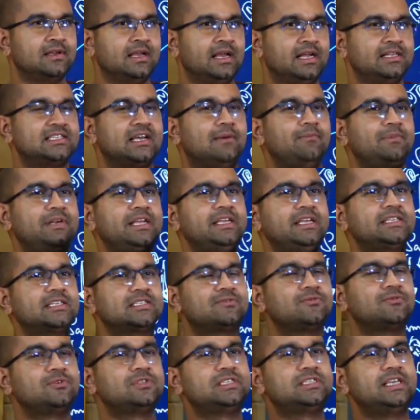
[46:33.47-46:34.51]
And some
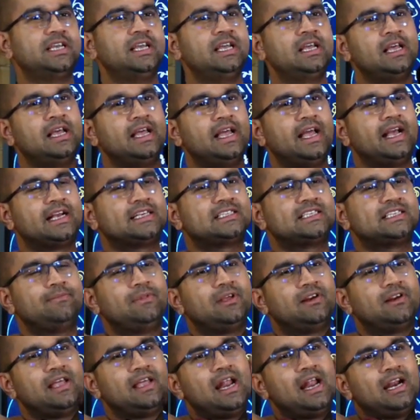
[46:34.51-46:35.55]
teachers would say, accept
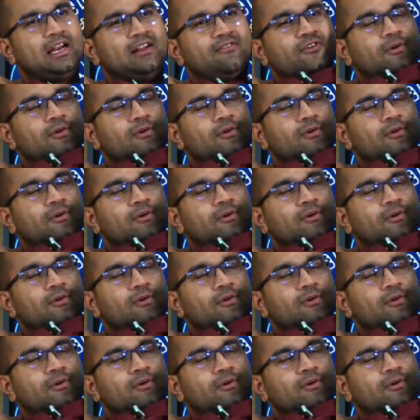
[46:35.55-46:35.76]
the reality